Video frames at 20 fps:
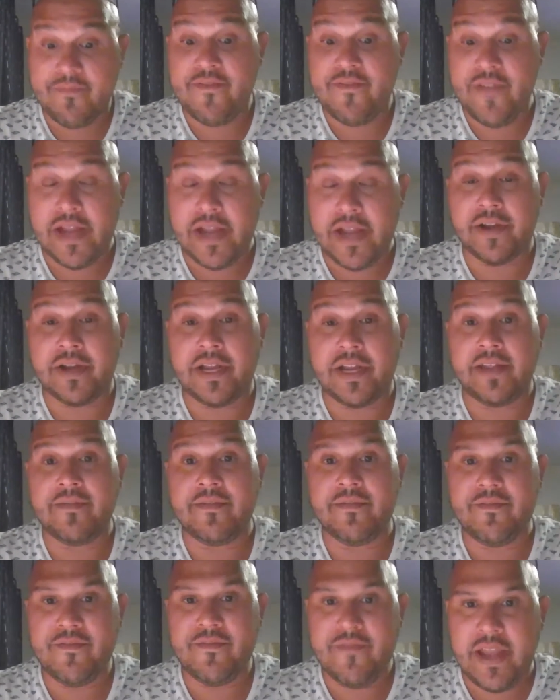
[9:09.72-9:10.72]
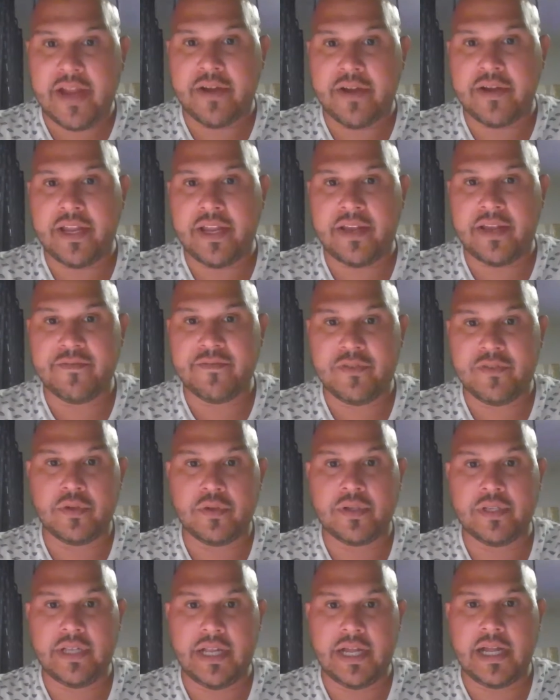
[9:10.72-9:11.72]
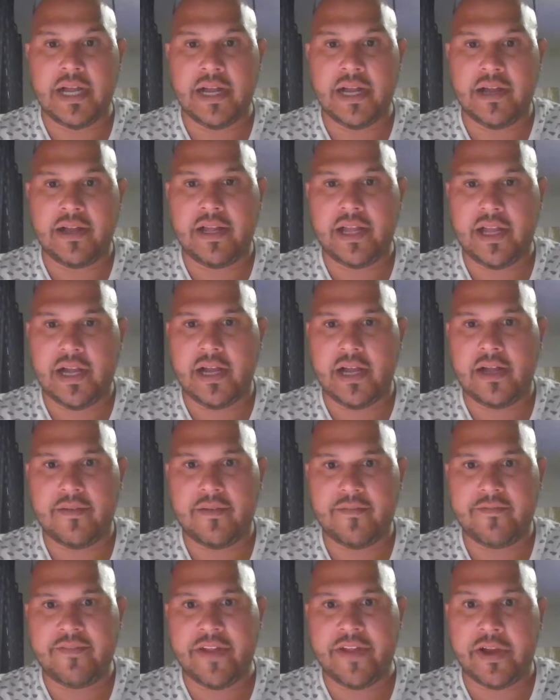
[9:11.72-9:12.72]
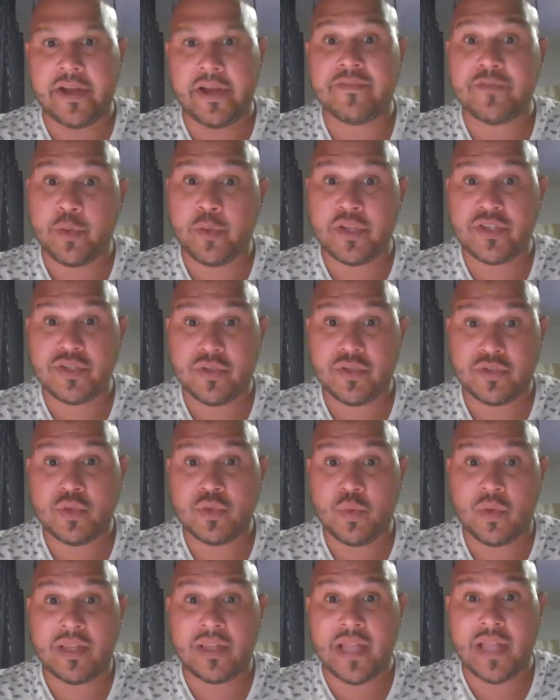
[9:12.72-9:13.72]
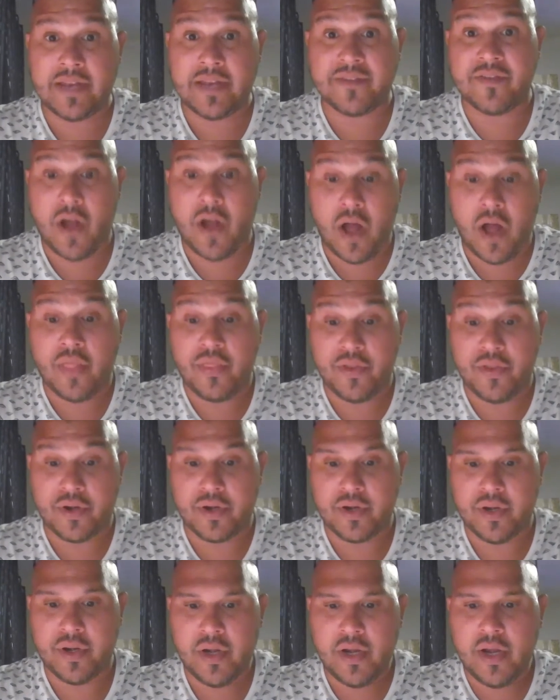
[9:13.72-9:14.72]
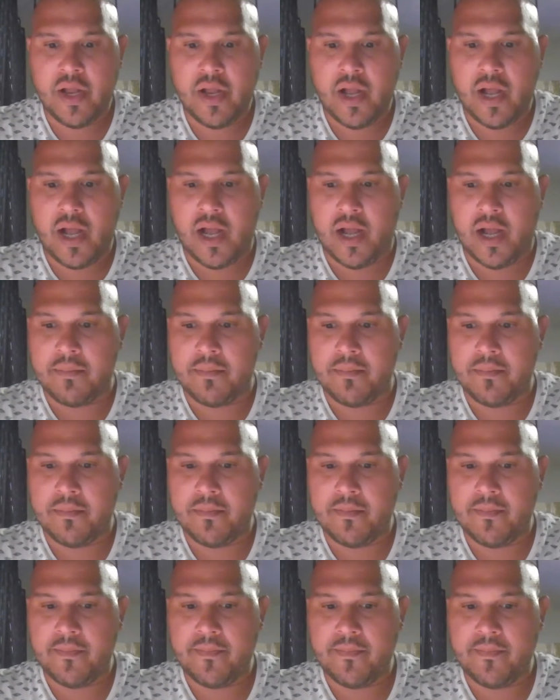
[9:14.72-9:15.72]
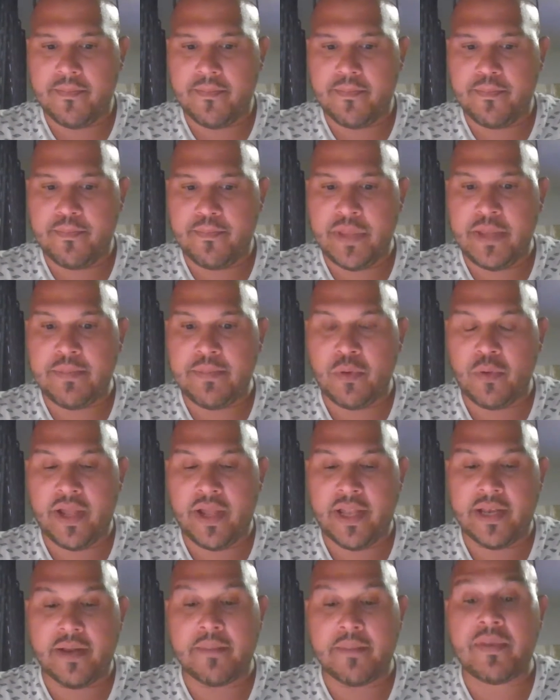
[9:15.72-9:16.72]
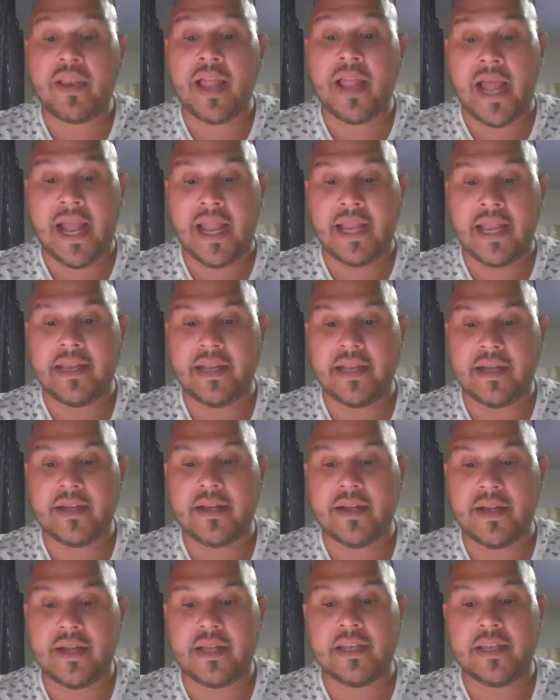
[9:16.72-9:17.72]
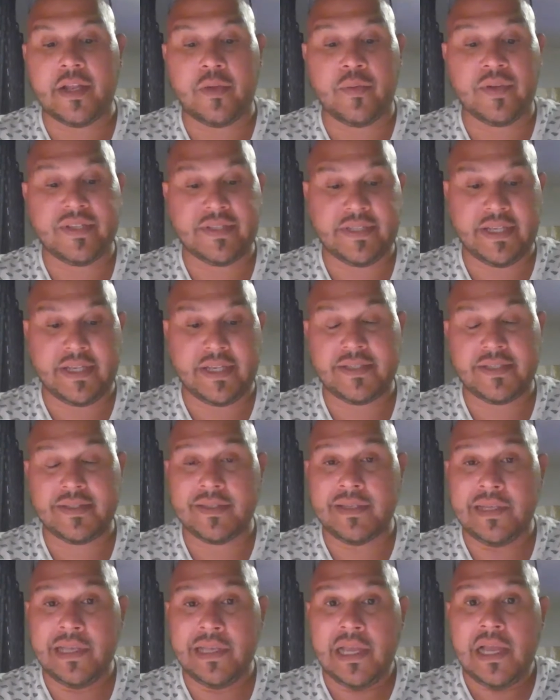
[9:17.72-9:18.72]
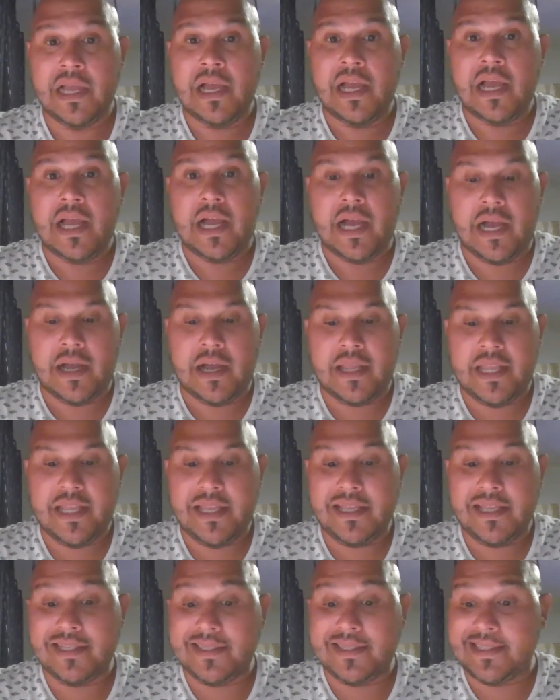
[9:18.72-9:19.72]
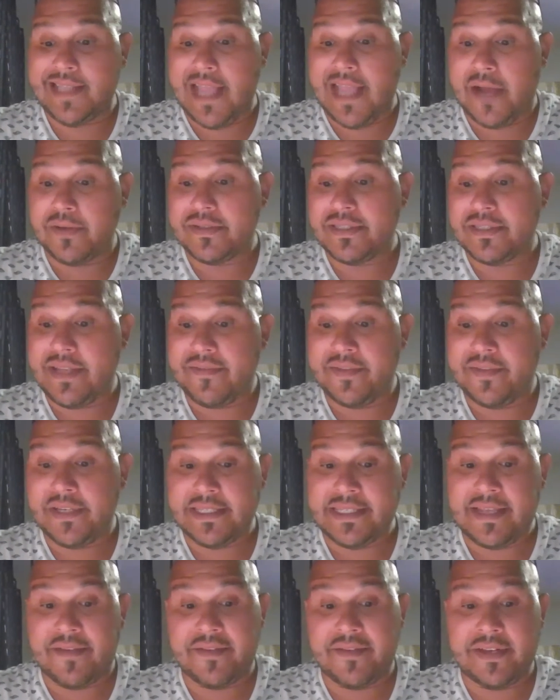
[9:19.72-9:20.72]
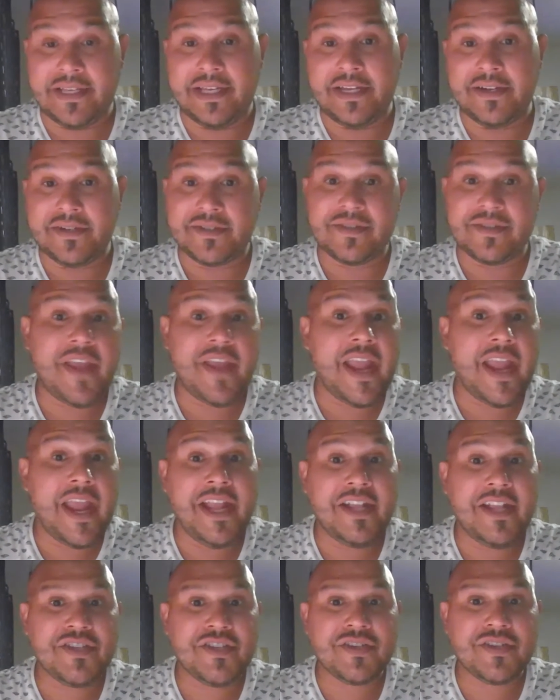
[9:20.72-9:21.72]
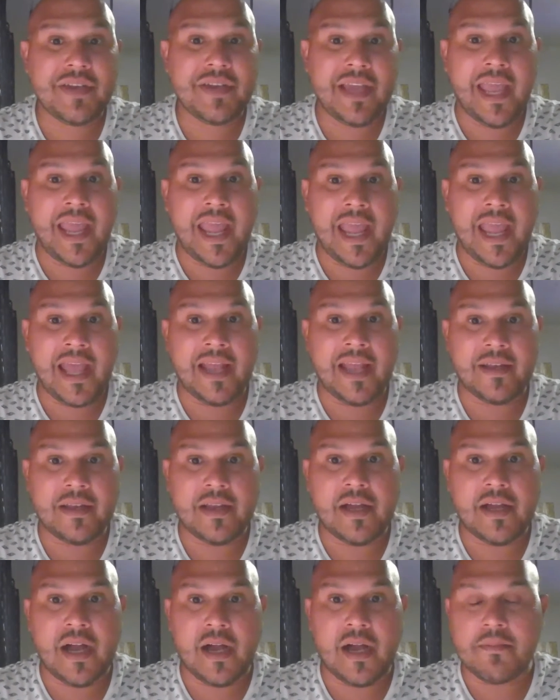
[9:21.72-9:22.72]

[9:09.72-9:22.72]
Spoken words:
very, very influential to a lot of other people in applied linguistics. He's now 77 years of age and